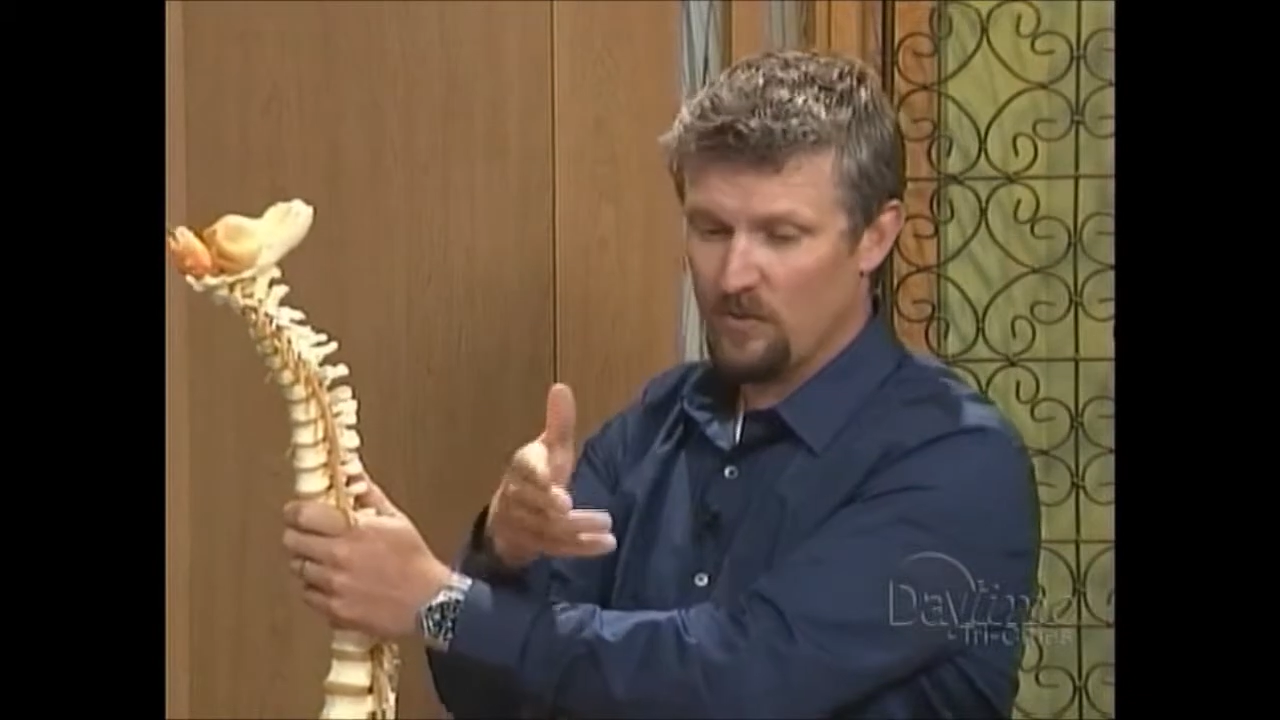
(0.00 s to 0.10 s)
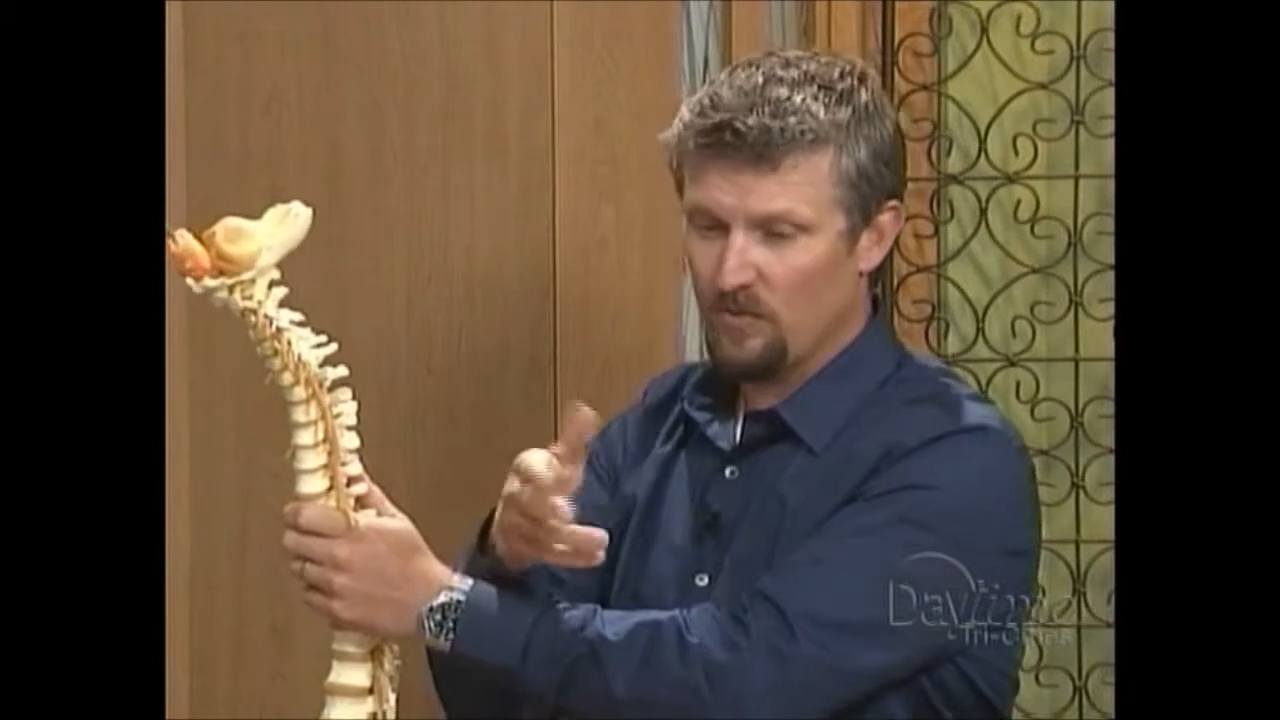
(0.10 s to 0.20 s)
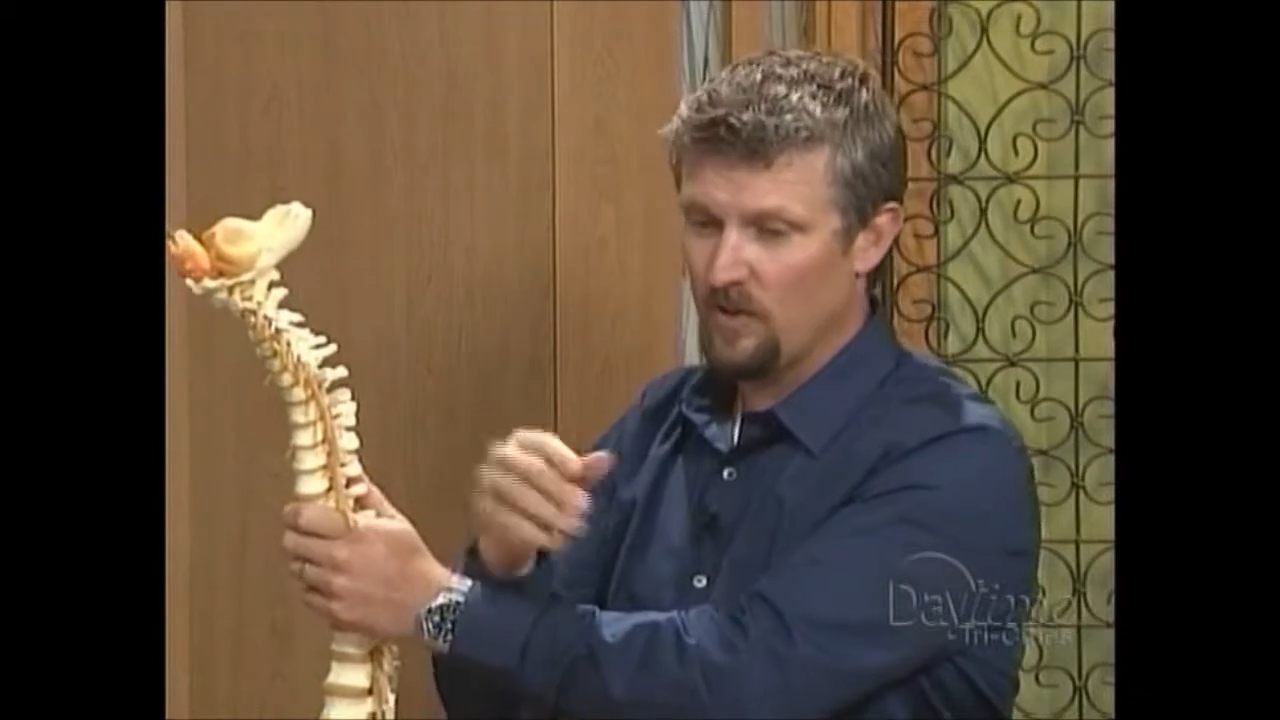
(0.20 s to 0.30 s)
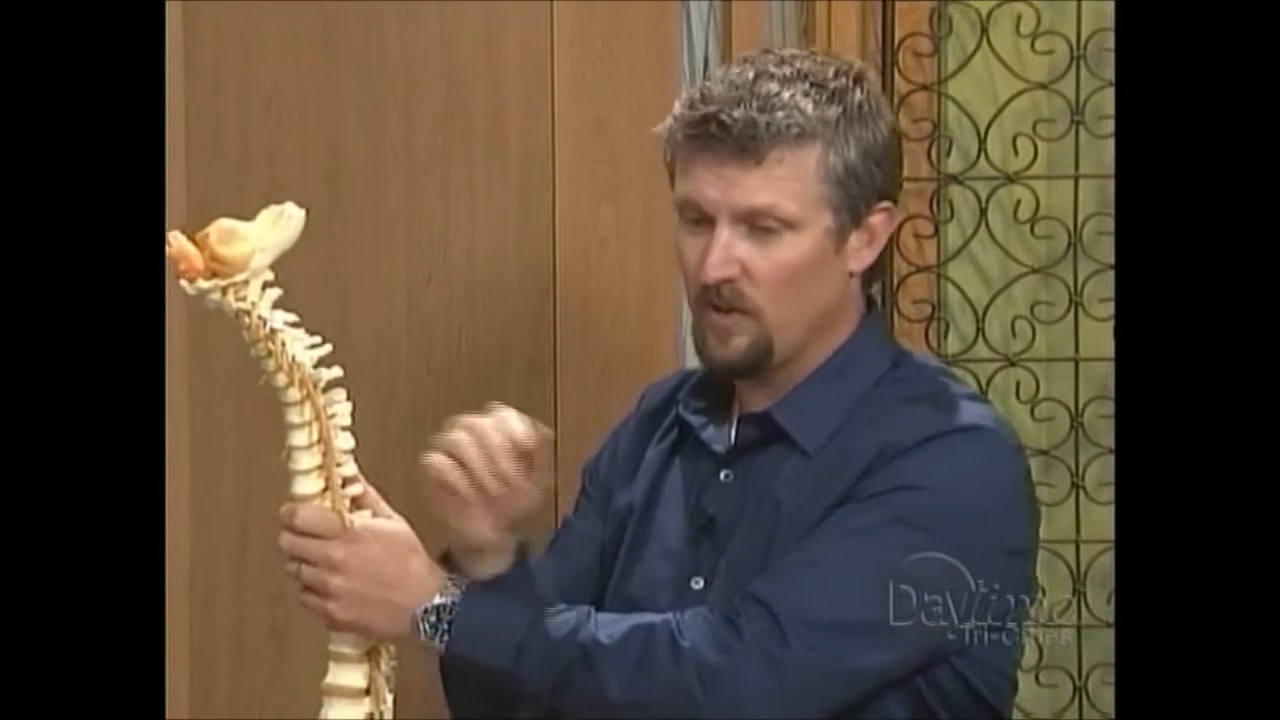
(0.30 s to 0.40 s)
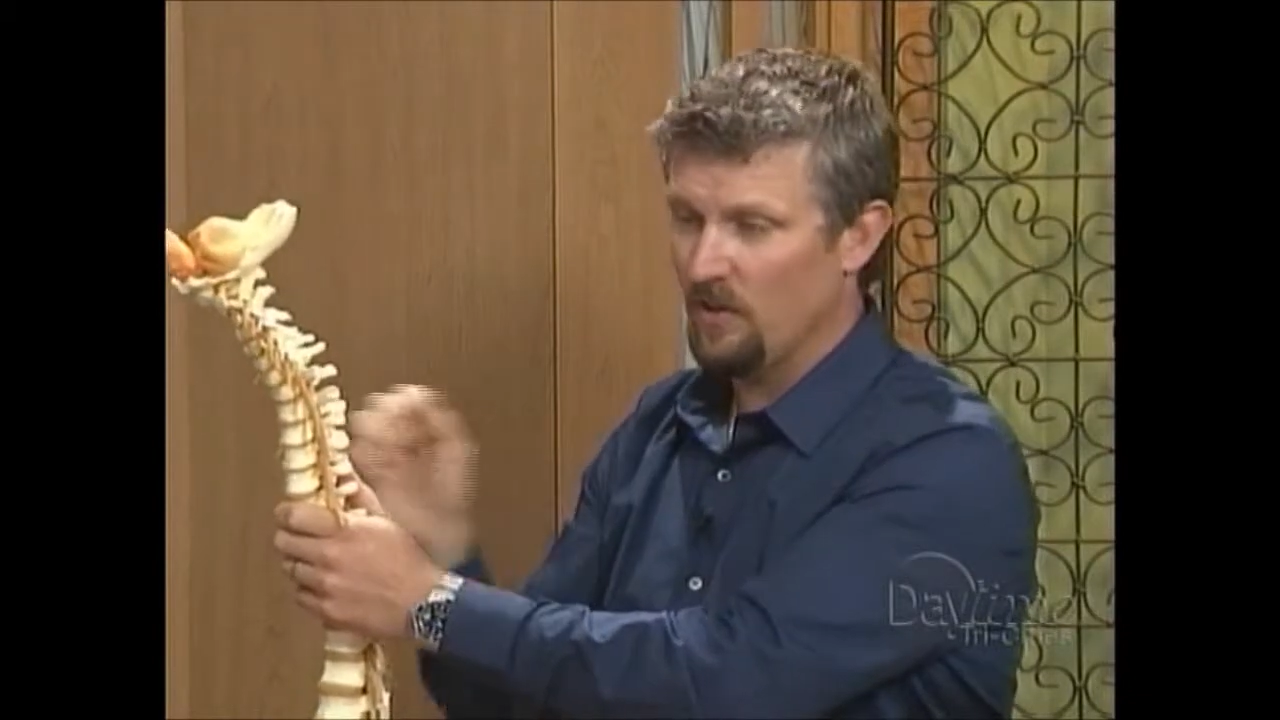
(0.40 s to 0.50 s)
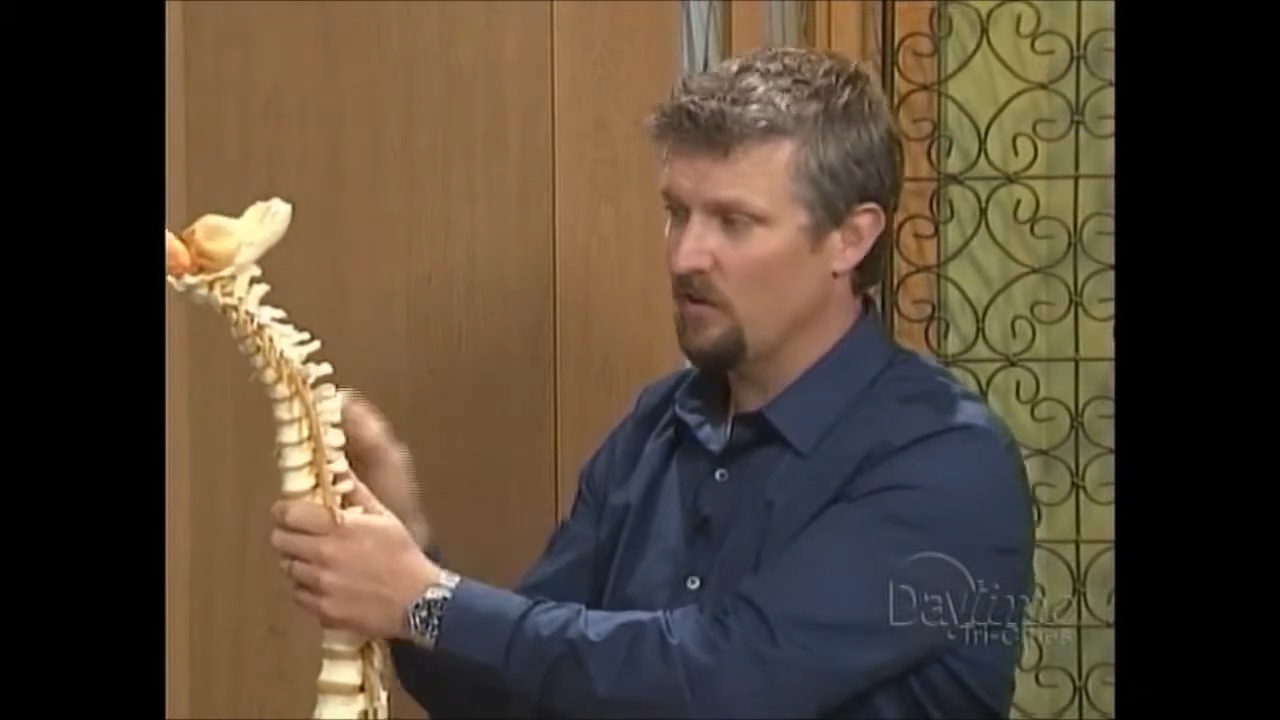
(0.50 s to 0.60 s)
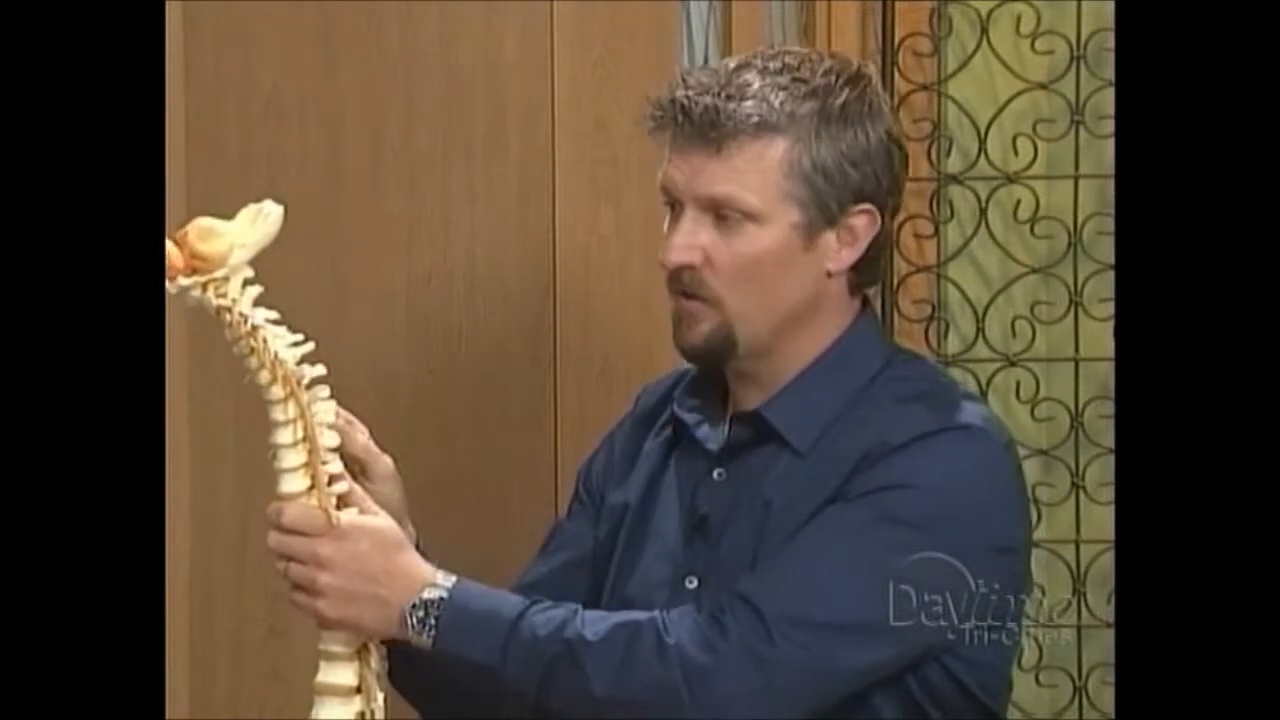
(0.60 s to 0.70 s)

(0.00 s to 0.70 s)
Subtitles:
we've done here